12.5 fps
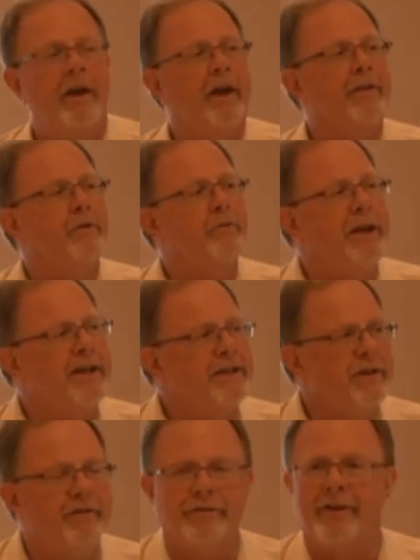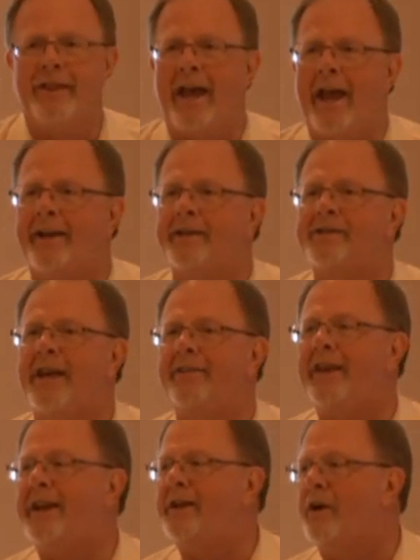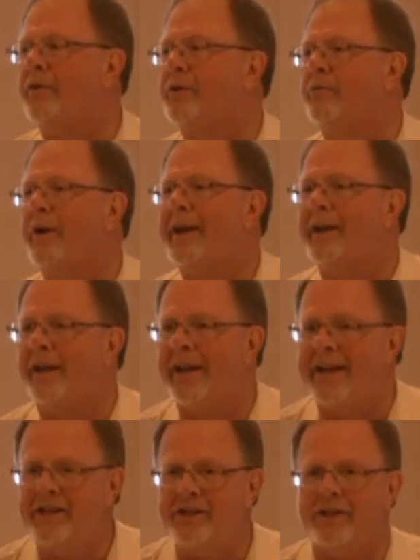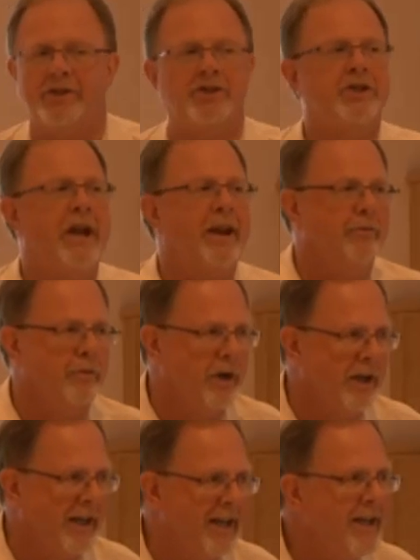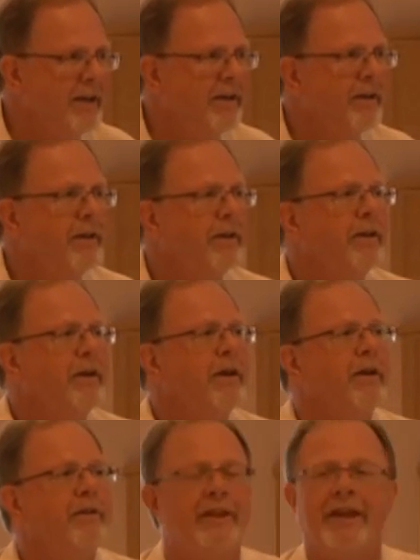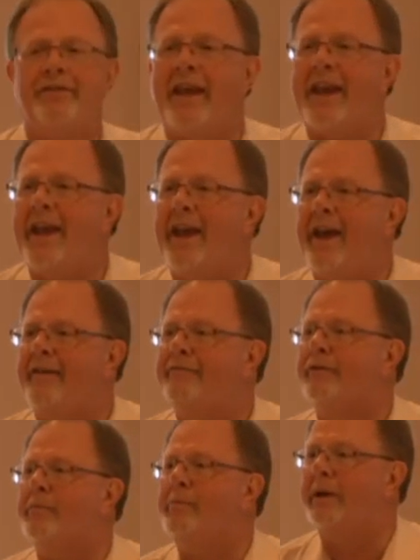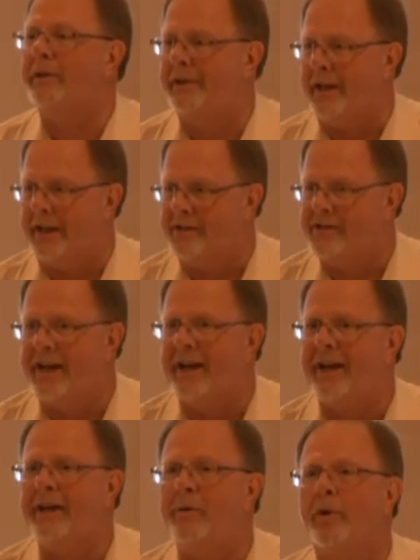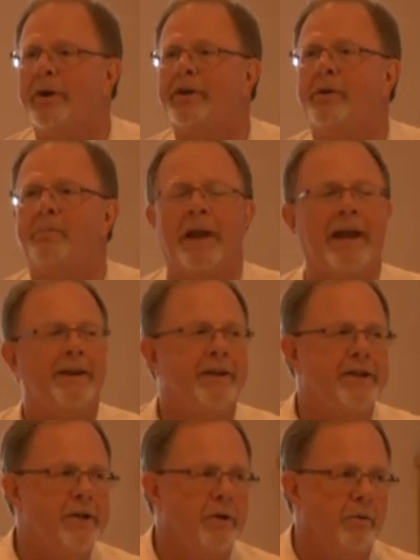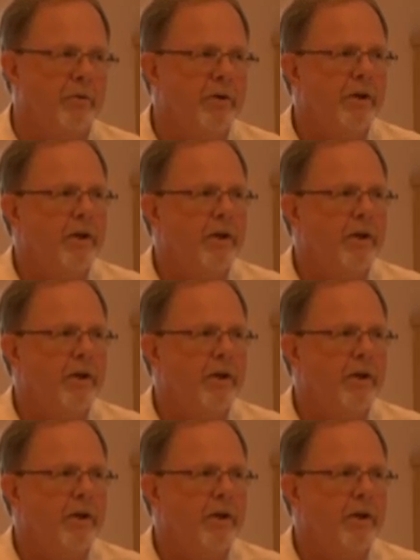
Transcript: And the reason for that is that they know the regulations generally that they have for buildings and any work you plan to do.